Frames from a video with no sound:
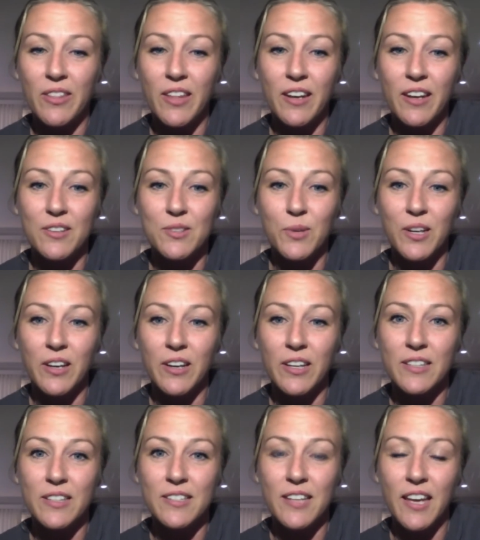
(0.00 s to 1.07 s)
then on Twitter
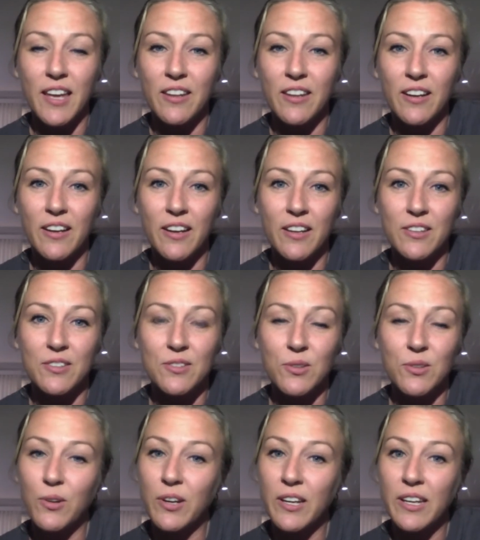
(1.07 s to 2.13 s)
it's
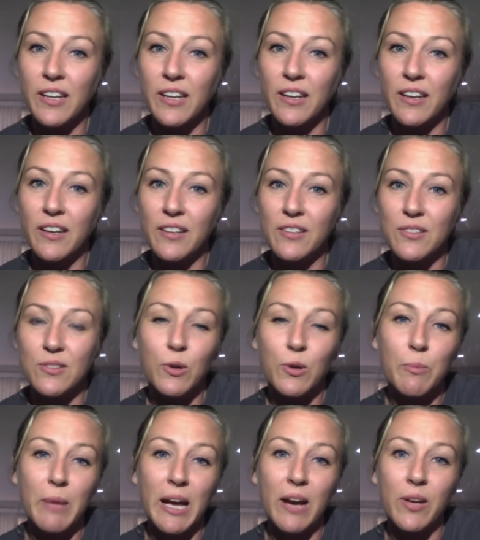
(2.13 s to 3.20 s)

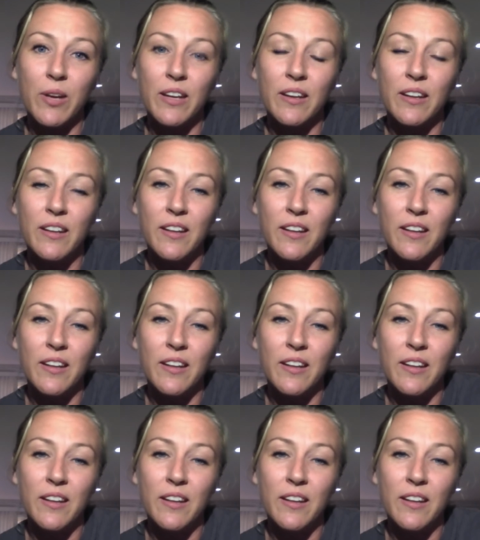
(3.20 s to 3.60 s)
Heather_E_Bown.